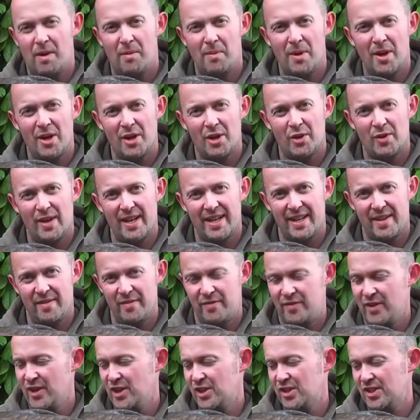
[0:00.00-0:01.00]
What a cracking
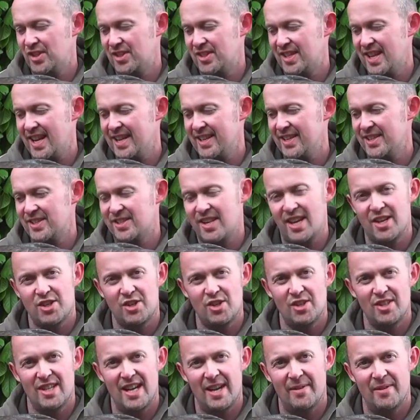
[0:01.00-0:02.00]
fish to start this
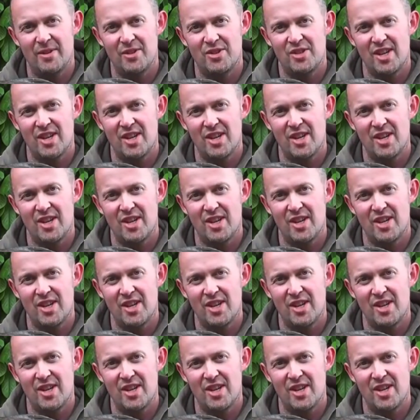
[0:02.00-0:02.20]
session down at